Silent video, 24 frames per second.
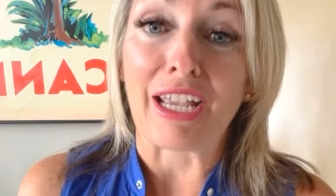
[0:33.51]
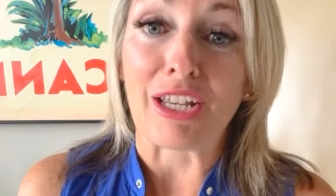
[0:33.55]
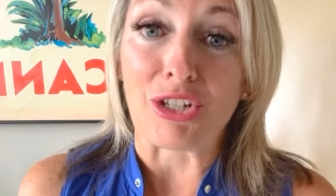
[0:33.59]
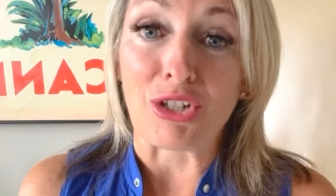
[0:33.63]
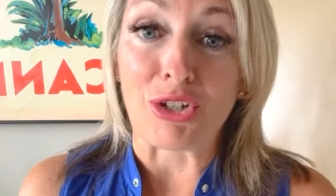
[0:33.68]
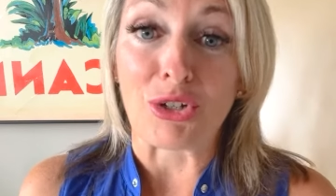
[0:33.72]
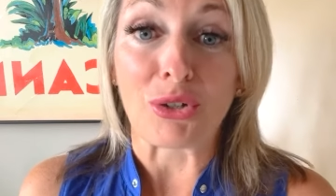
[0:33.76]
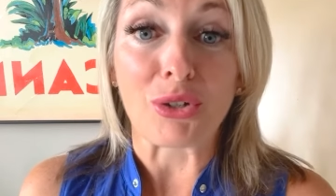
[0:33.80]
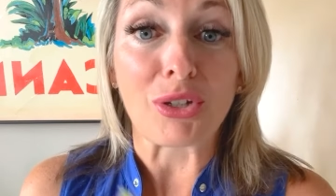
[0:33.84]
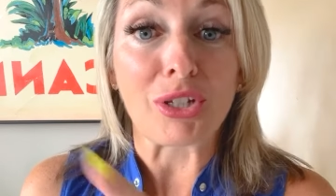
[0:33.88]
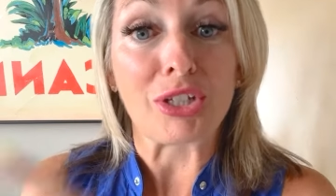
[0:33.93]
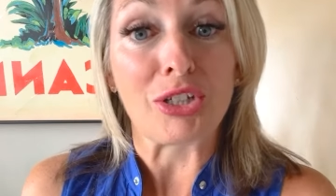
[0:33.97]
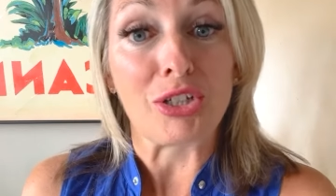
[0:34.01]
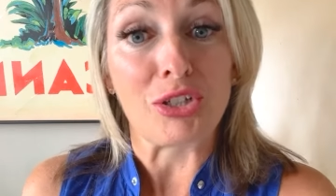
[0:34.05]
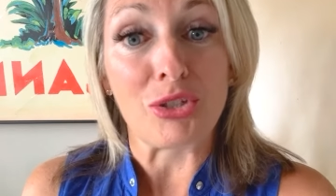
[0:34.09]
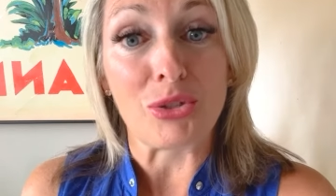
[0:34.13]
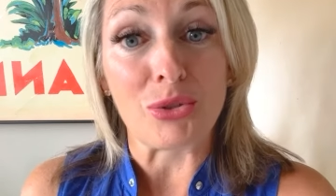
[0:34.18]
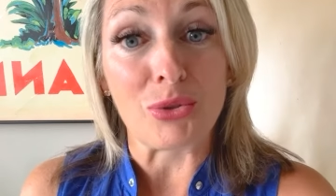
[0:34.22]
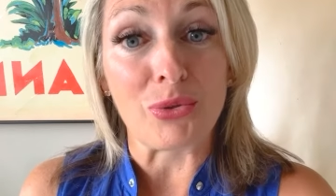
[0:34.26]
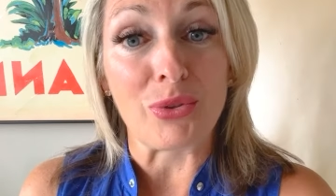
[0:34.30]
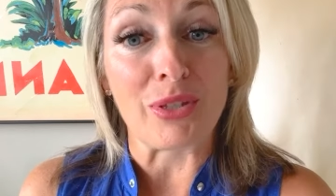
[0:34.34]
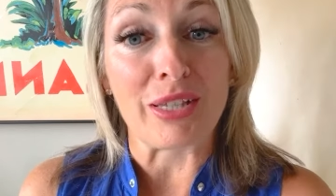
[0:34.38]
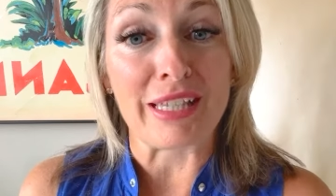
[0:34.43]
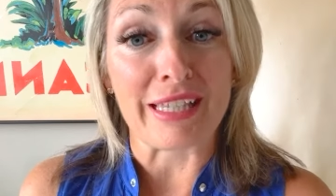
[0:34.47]
and you're going to
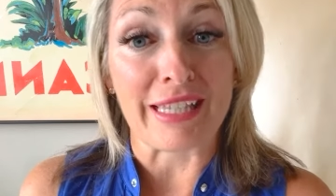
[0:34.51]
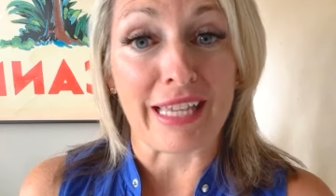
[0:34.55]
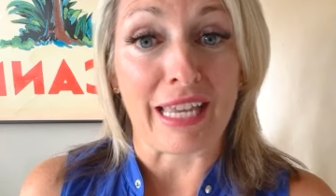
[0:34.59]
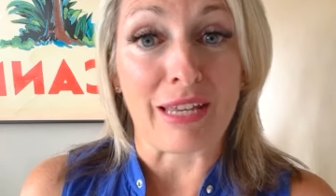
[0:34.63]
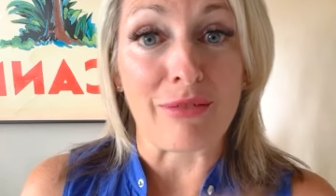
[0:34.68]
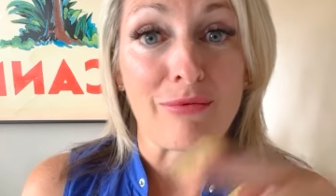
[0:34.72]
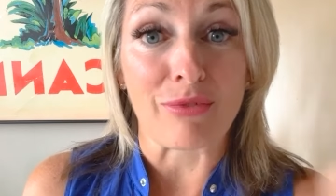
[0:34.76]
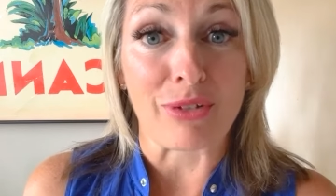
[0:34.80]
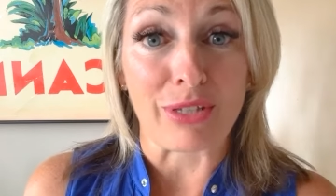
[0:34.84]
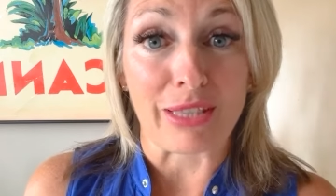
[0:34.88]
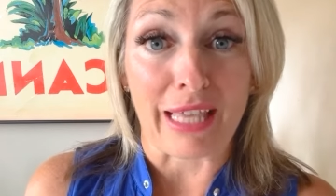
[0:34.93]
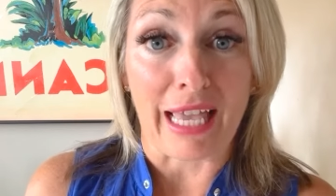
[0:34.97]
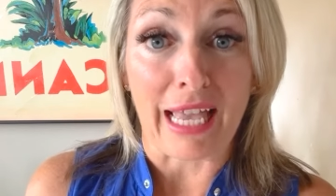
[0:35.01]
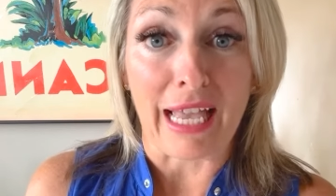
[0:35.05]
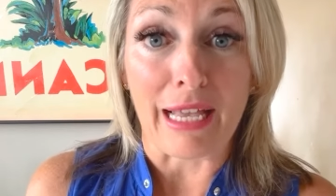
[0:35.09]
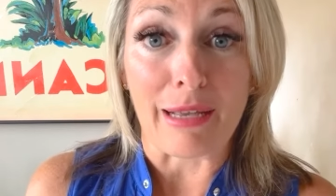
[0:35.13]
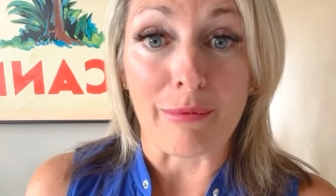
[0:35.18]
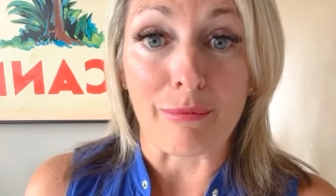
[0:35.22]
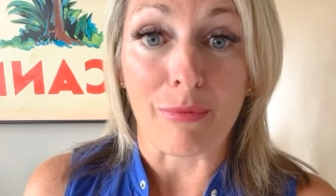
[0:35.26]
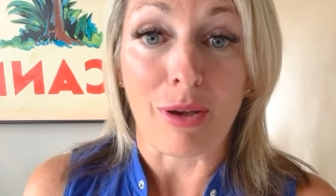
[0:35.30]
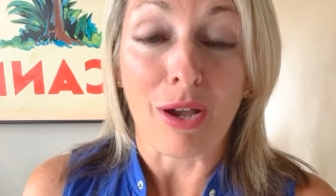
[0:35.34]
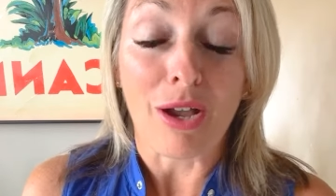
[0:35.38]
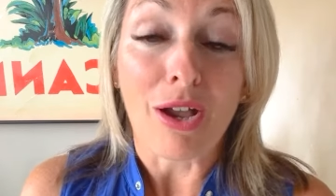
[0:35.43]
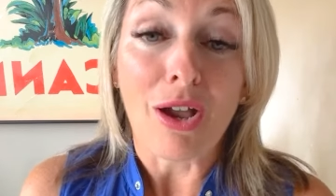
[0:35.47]
do the same for
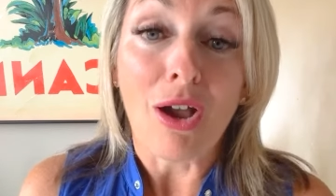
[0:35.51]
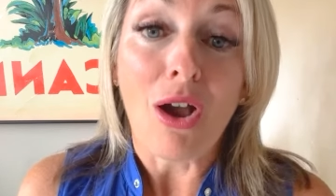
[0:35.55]
them.